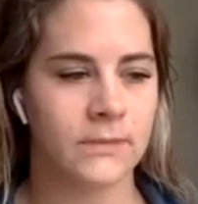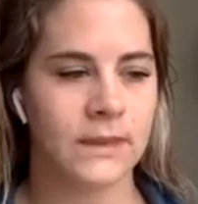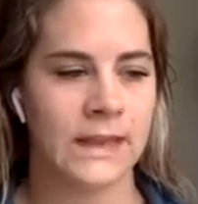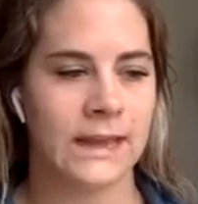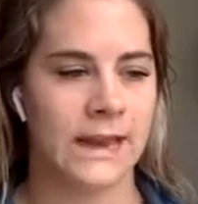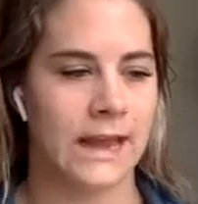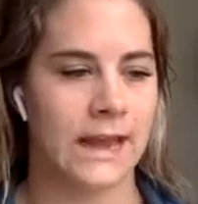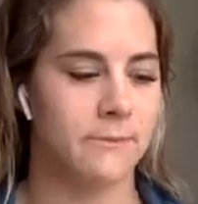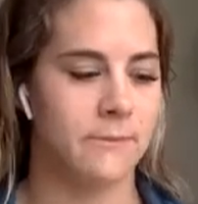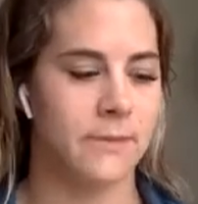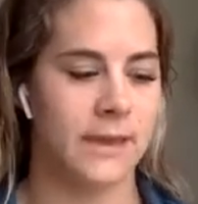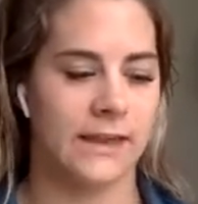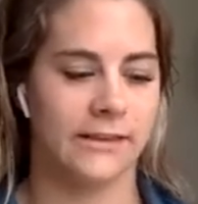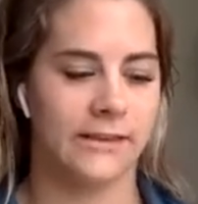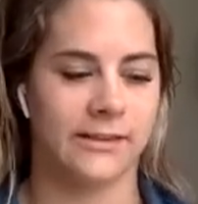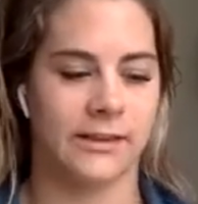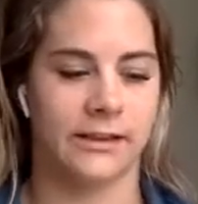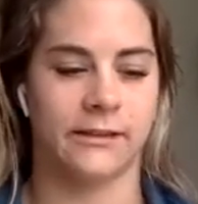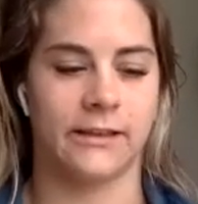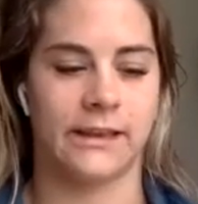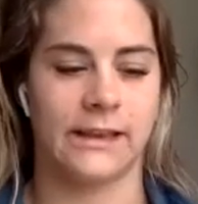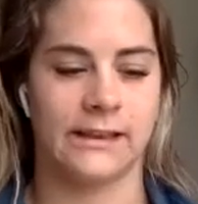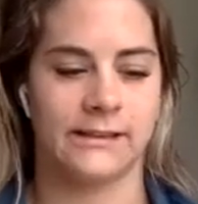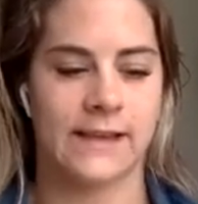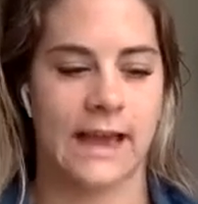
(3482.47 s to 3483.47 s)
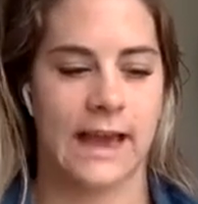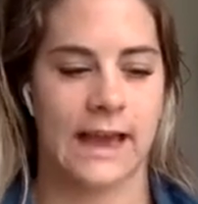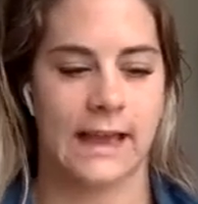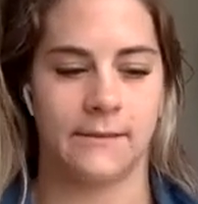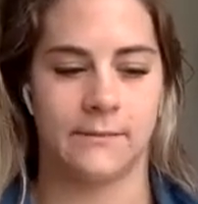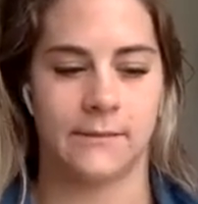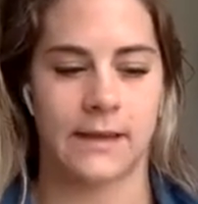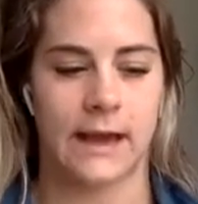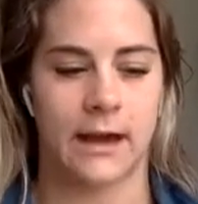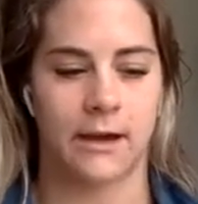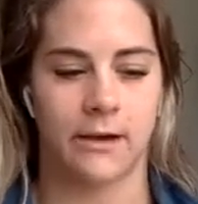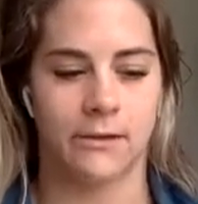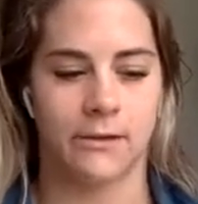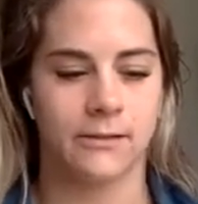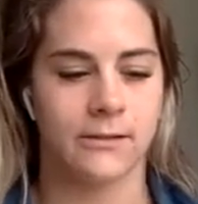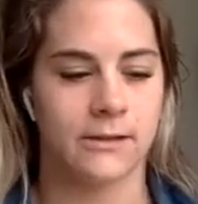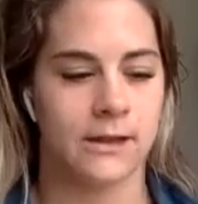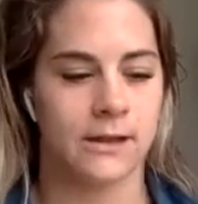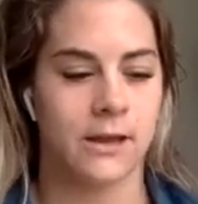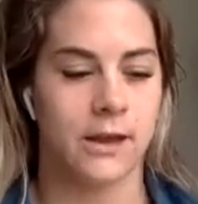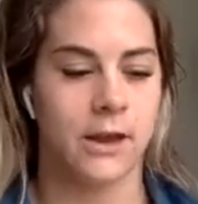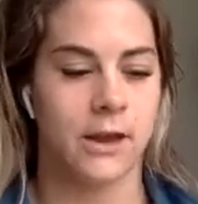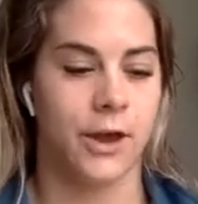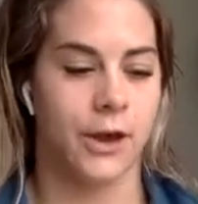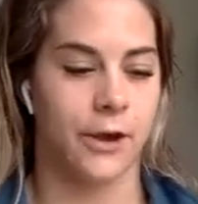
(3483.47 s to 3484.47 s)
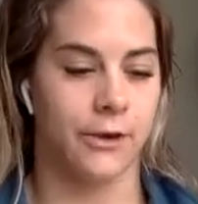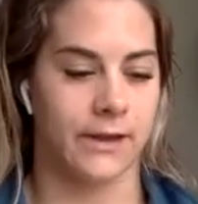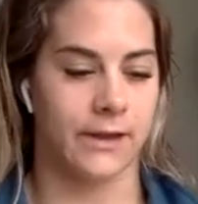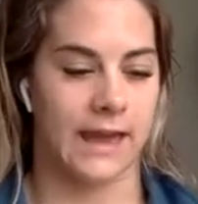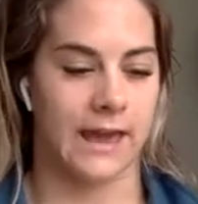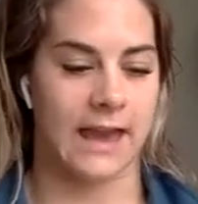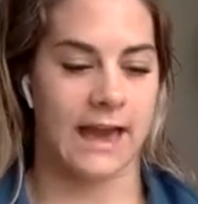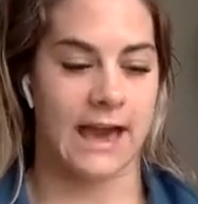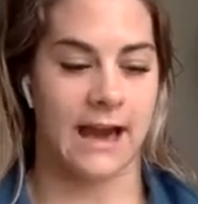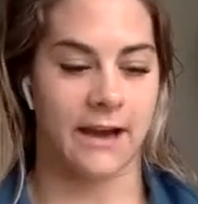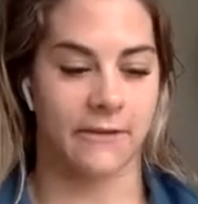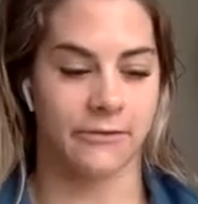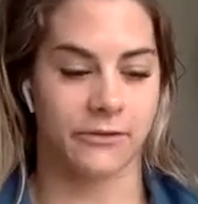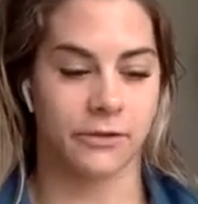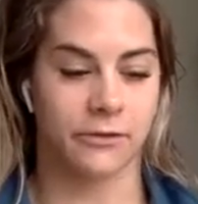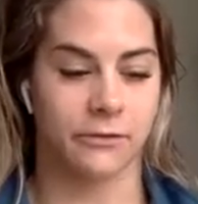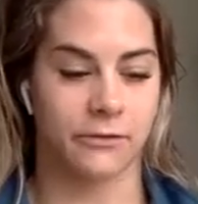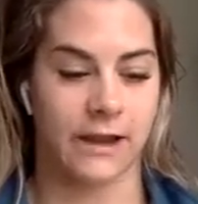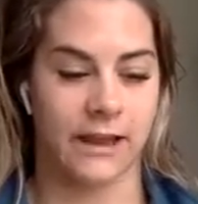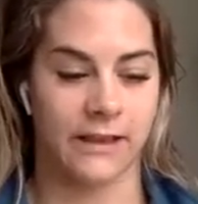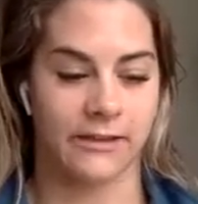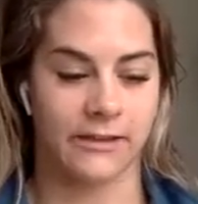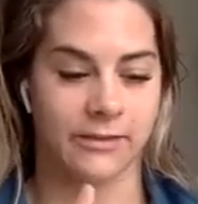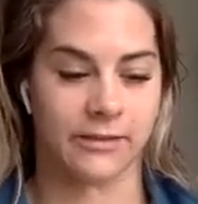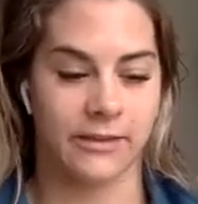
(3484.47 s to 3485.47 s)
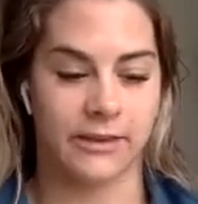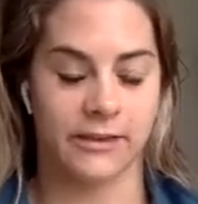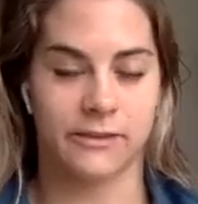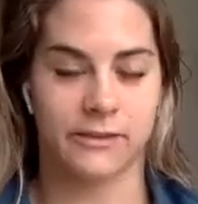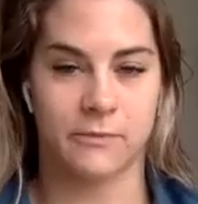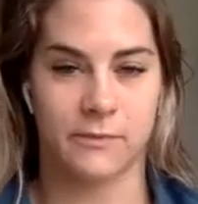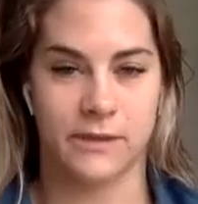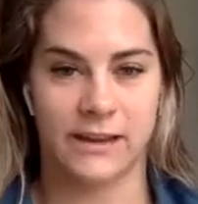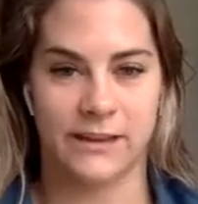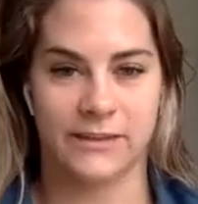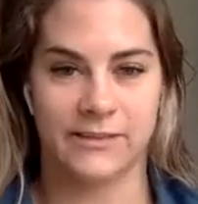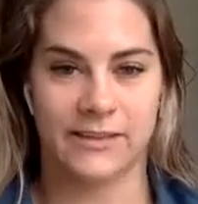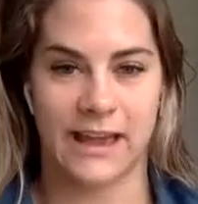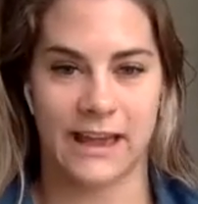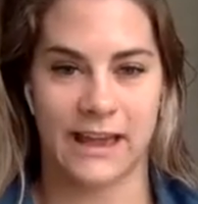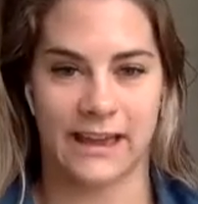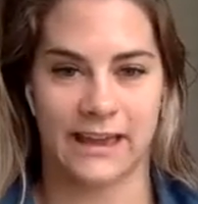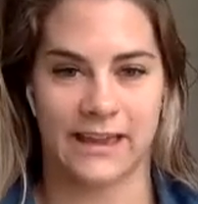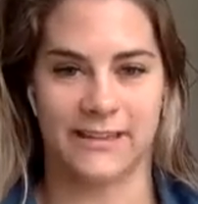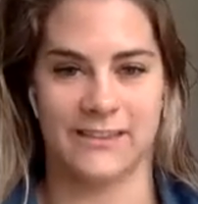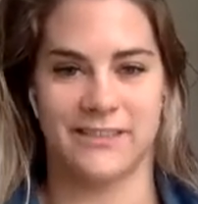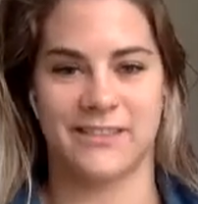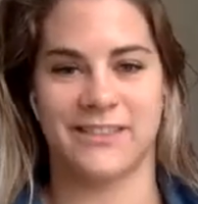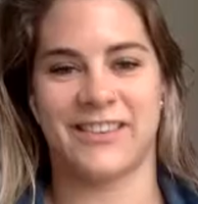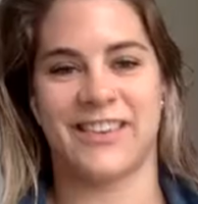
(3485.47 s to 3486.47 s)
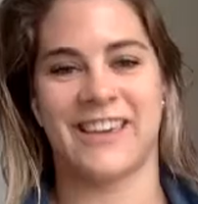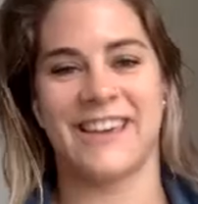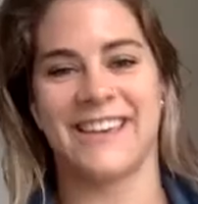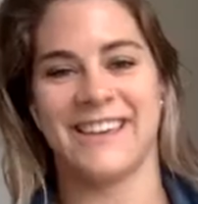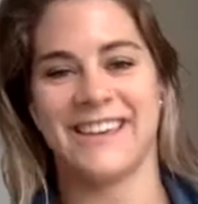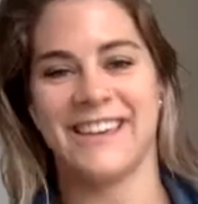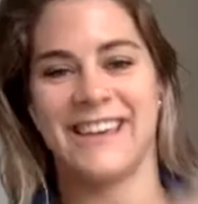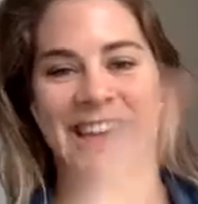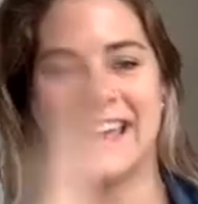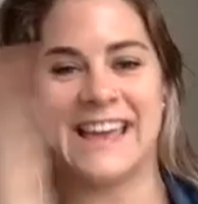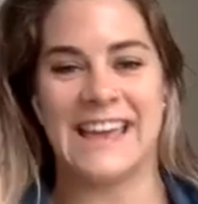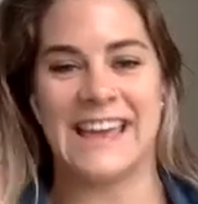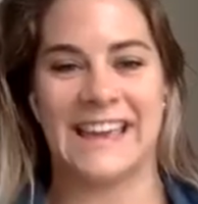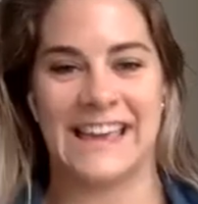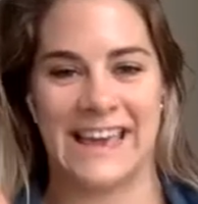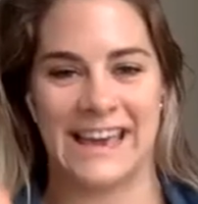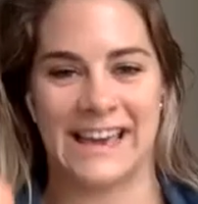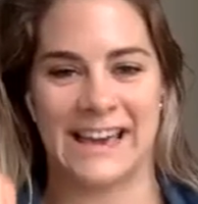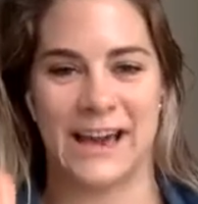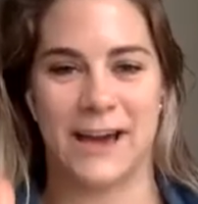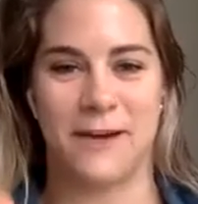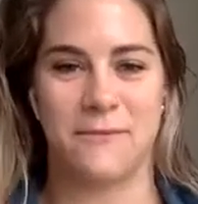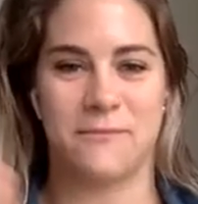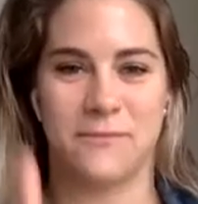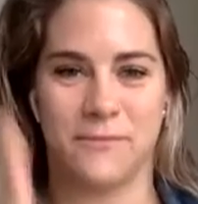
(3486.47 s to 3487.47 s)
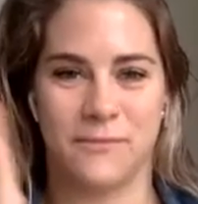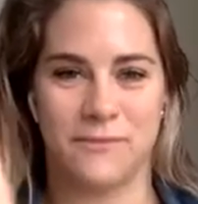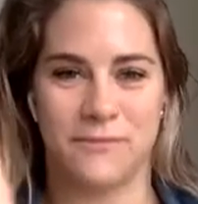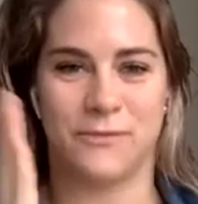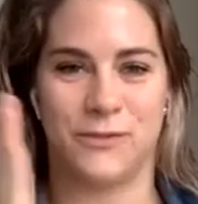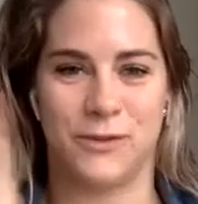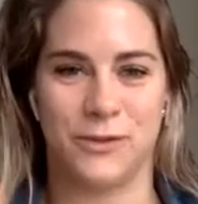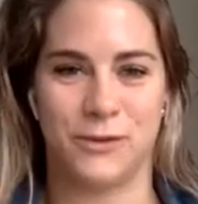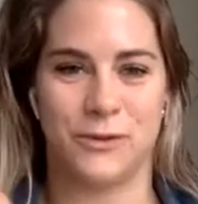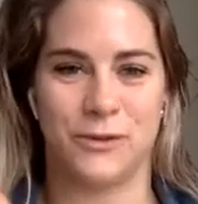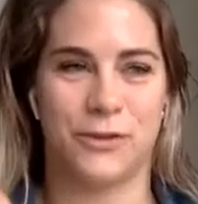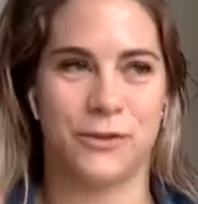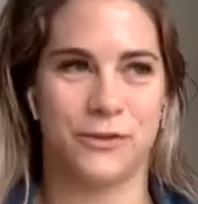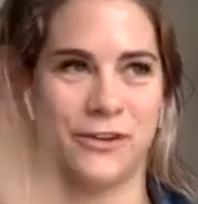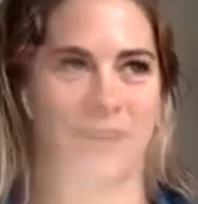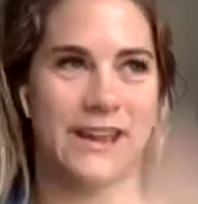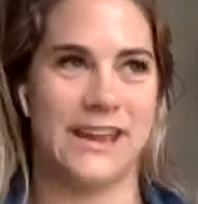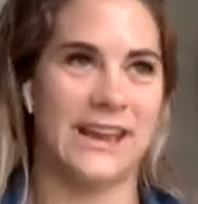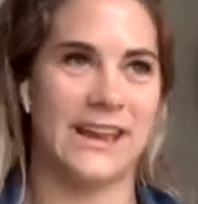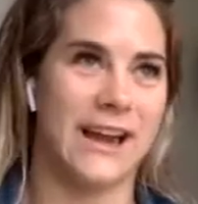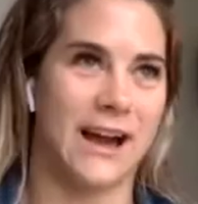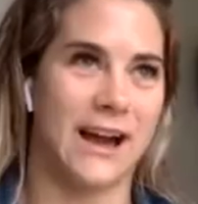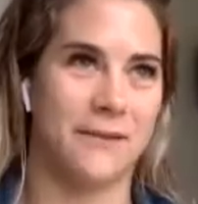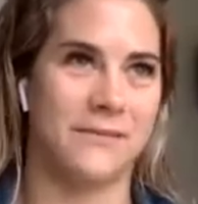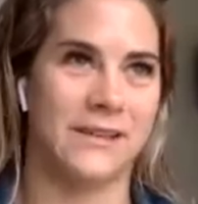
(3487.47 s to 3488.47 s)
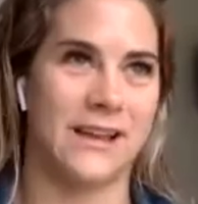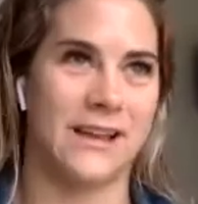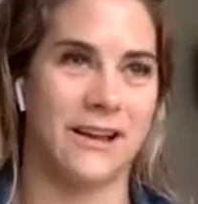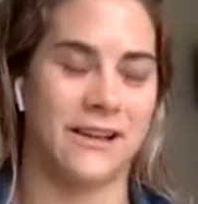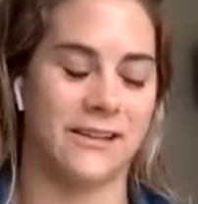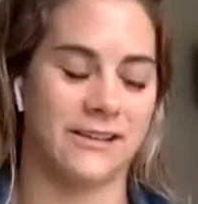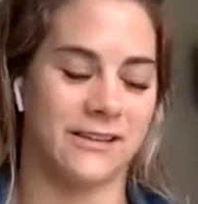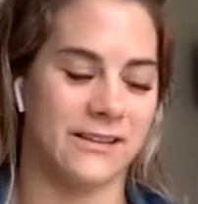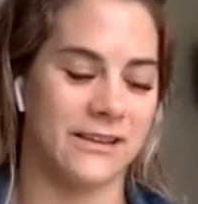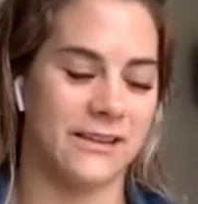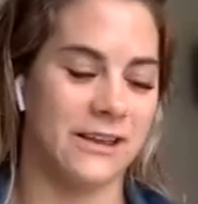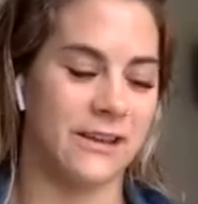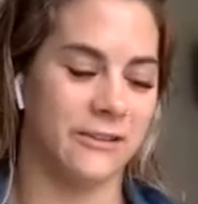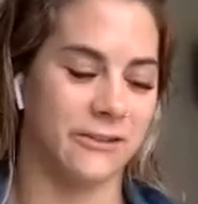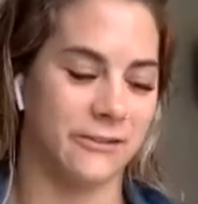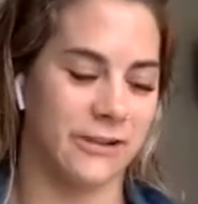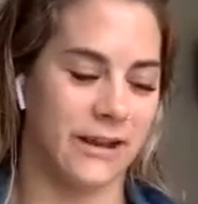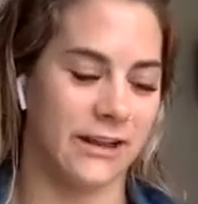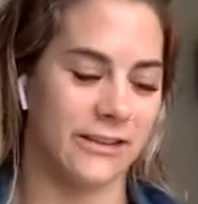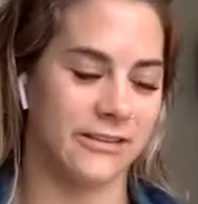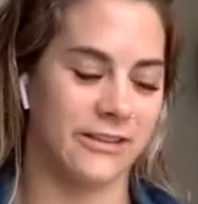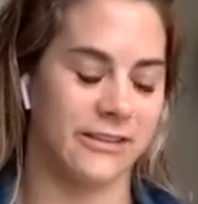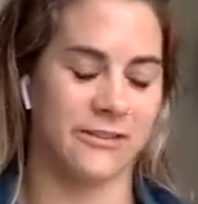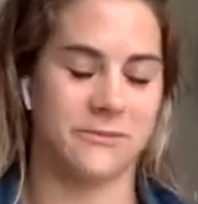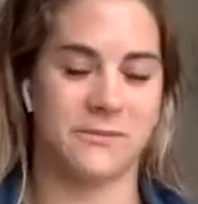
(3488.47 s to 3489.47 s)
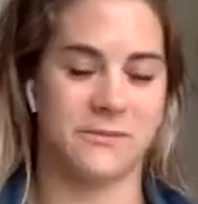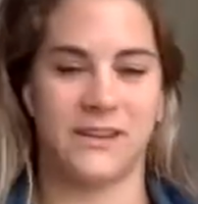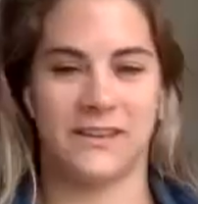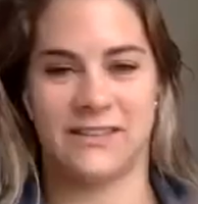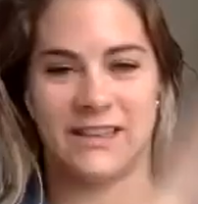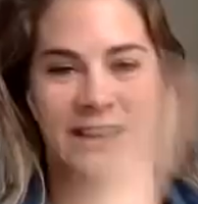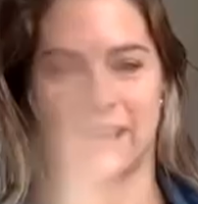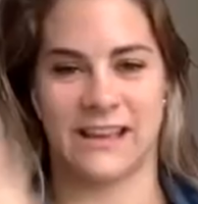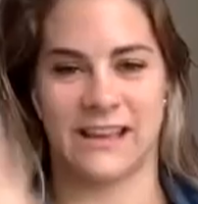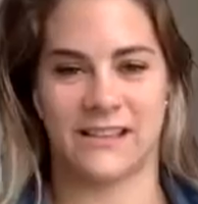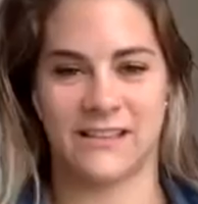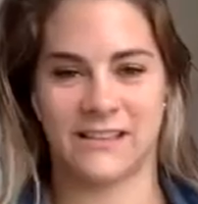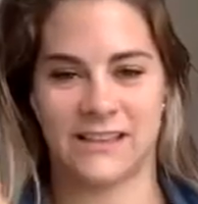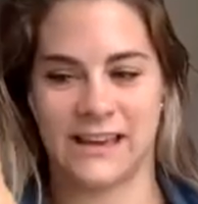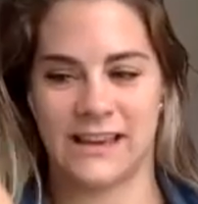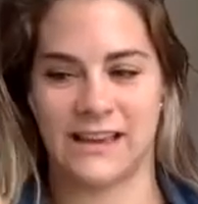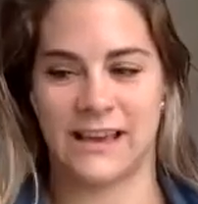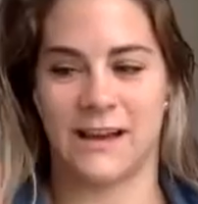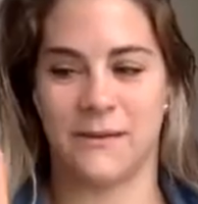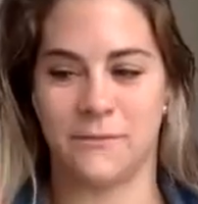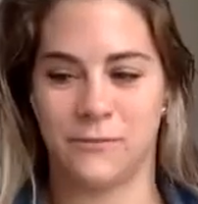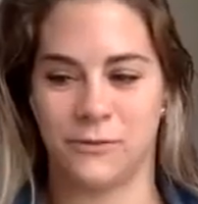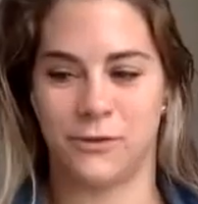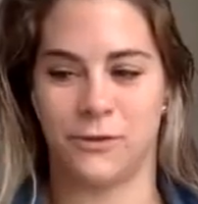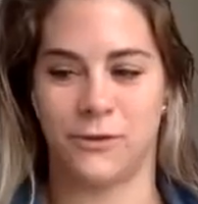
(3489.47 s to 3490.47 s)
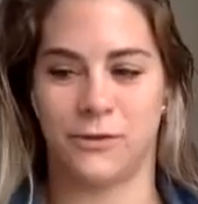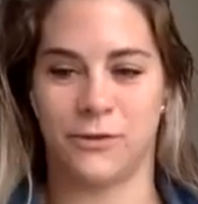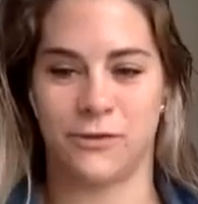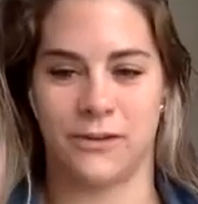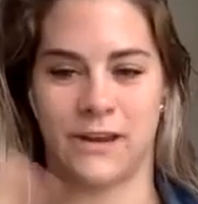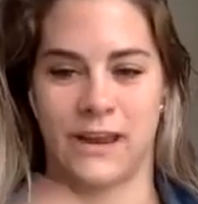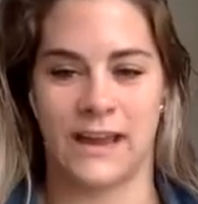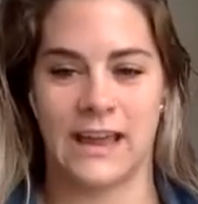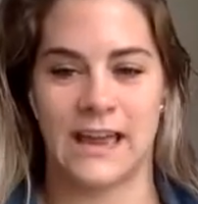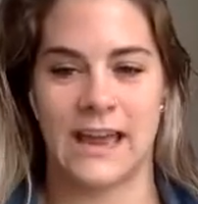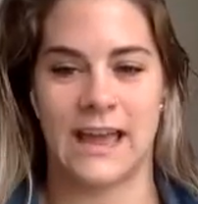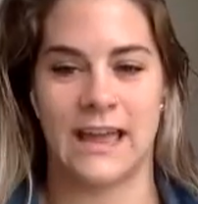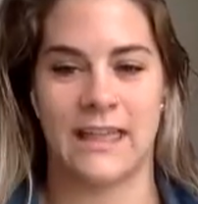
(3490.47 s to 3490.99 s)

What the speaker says: And I basically timed out, okay, I have to rest this many seconds, kick up, do 3, come down, rest this many seconds, kick up, do 3.